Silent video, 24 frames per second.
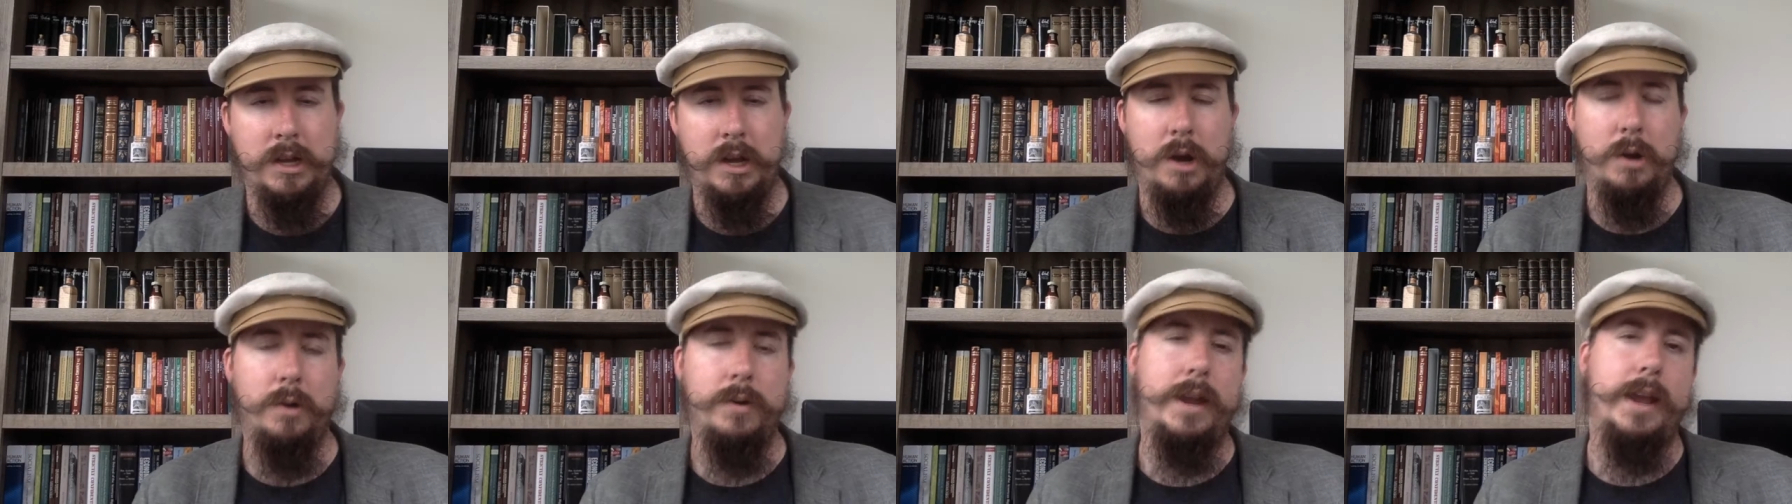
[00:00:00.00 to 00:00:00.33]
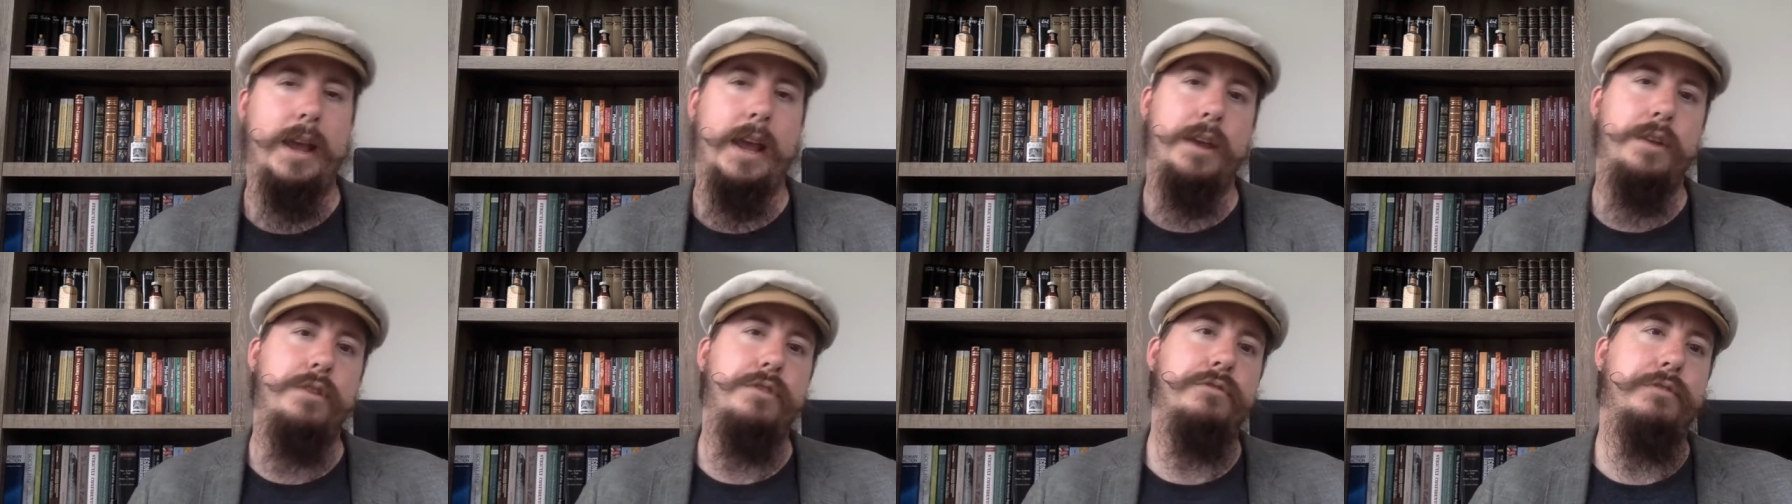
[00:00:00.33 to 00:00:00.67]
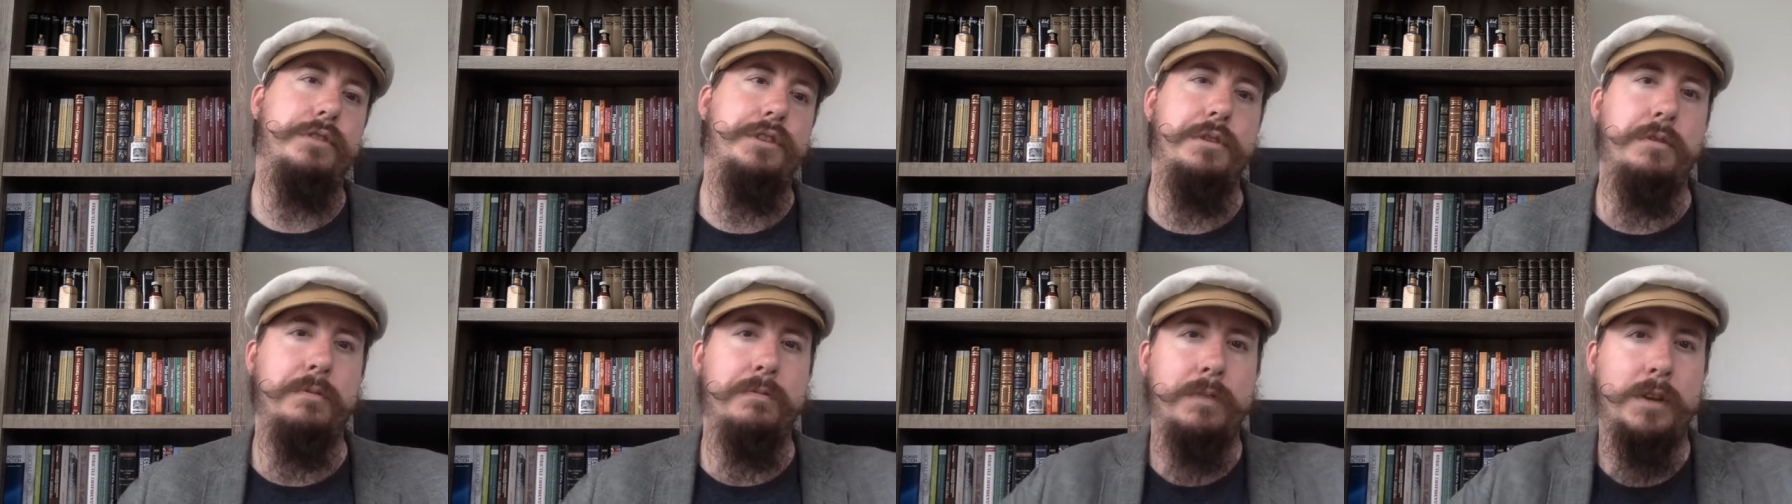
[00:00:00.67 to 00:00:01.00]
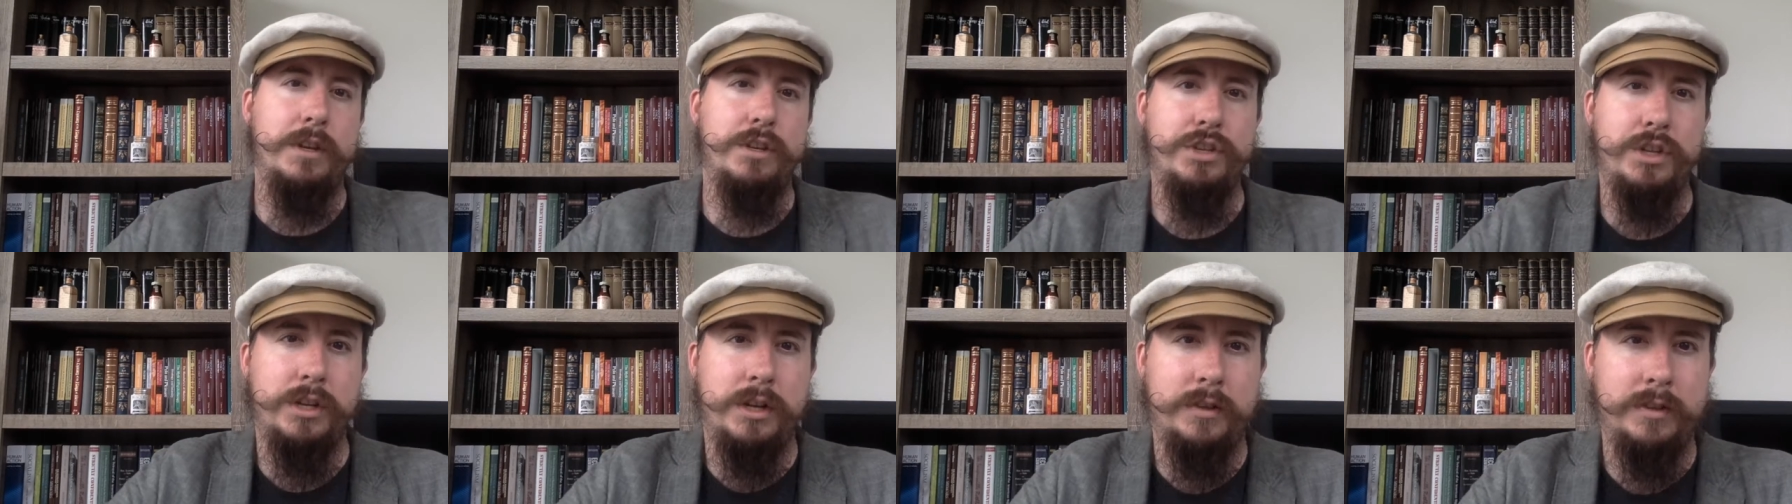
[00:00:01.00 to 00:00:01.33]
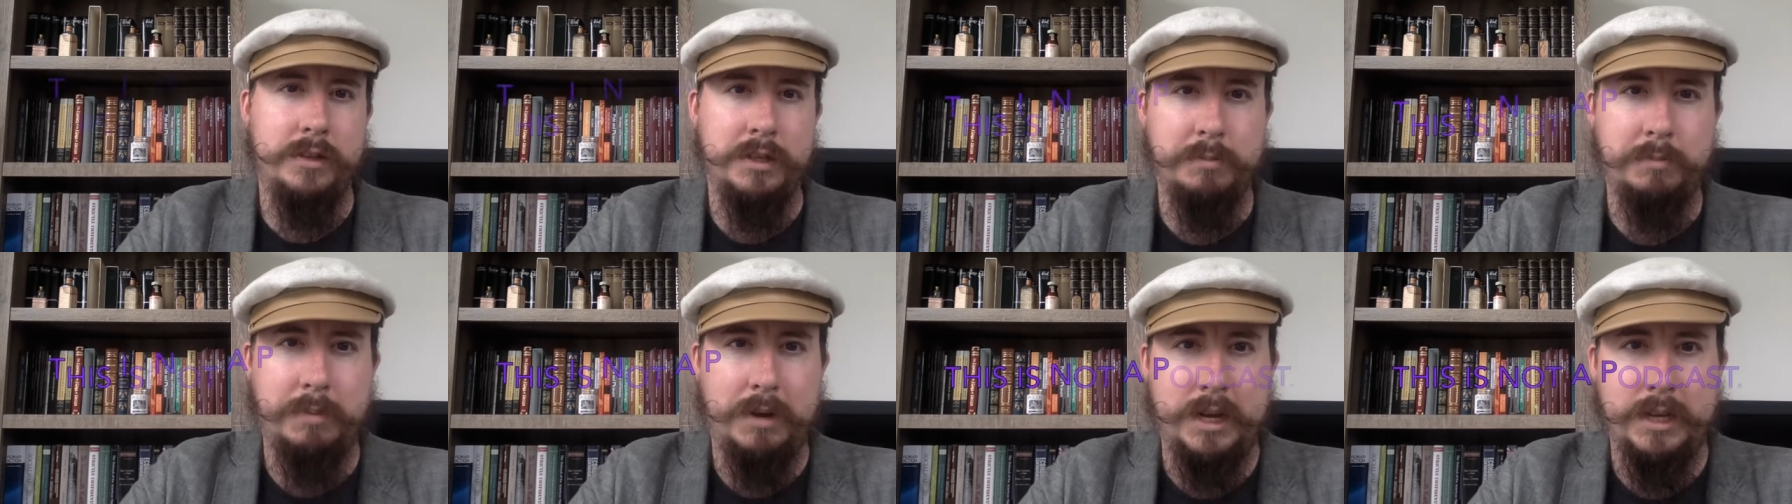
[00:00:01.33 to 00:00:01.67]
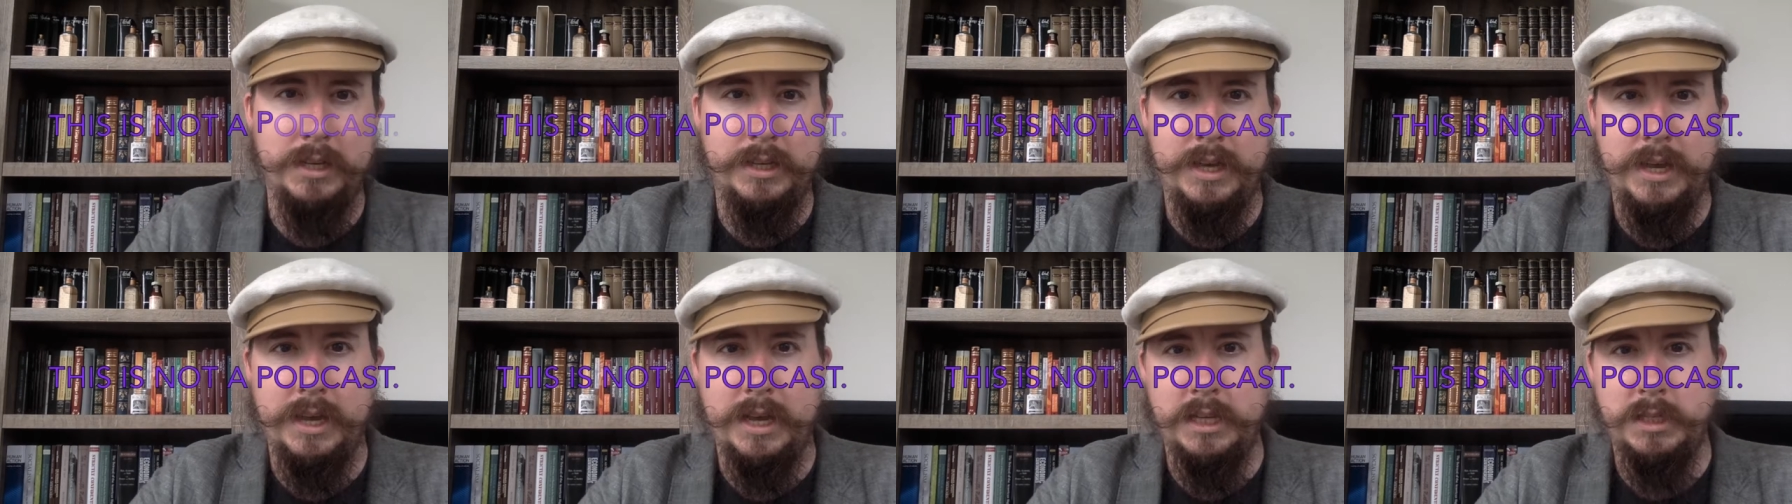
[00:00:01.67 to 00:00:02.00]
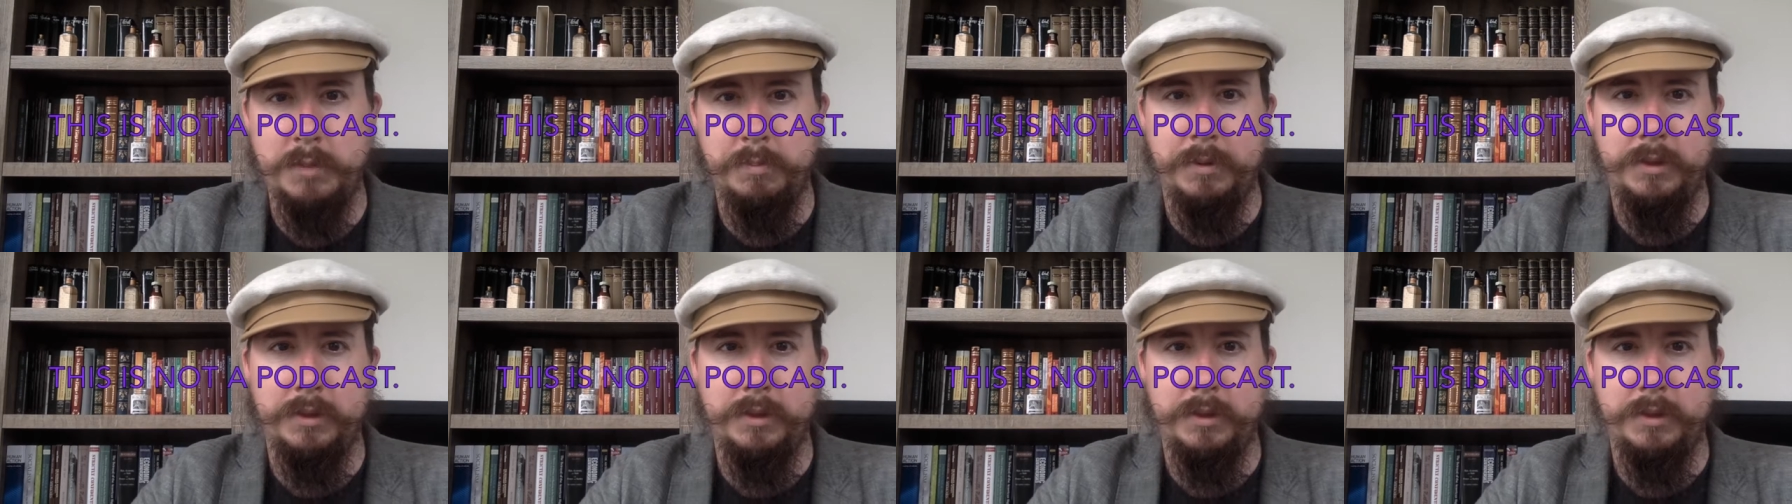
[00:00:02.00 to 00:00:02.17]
Okay, I usually do fiction on this podcast,